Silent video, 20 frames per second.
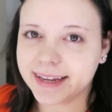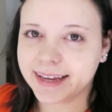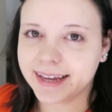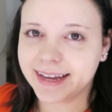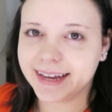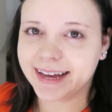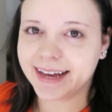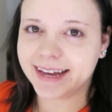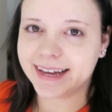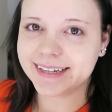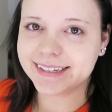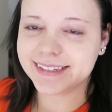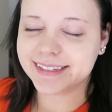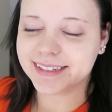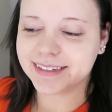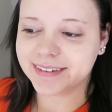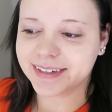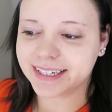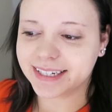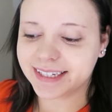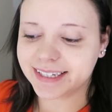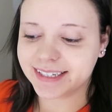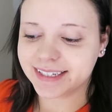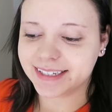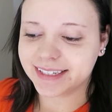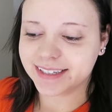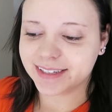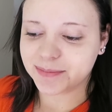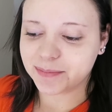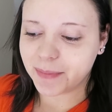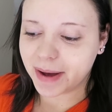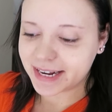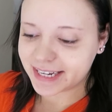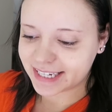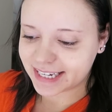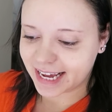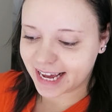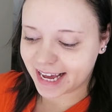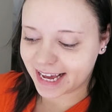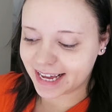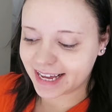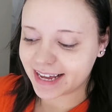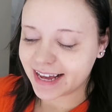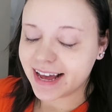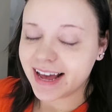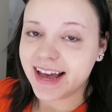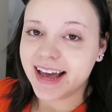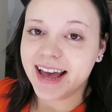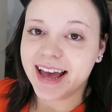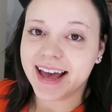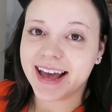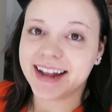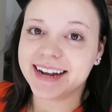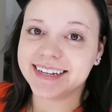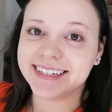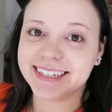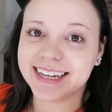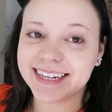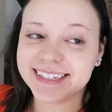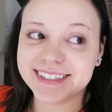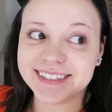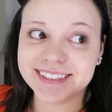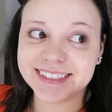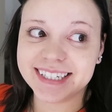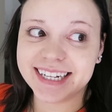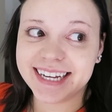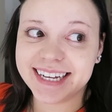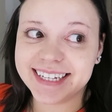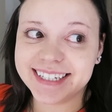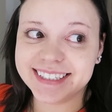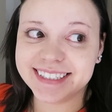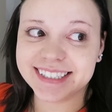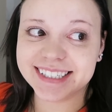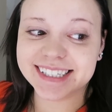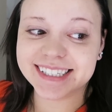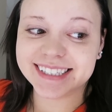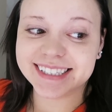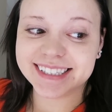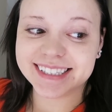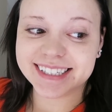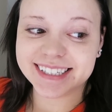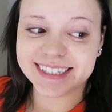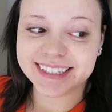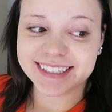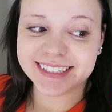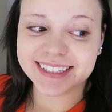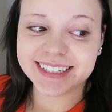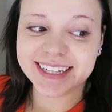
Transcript: Hey guys, so it is Monday, and yesterday just,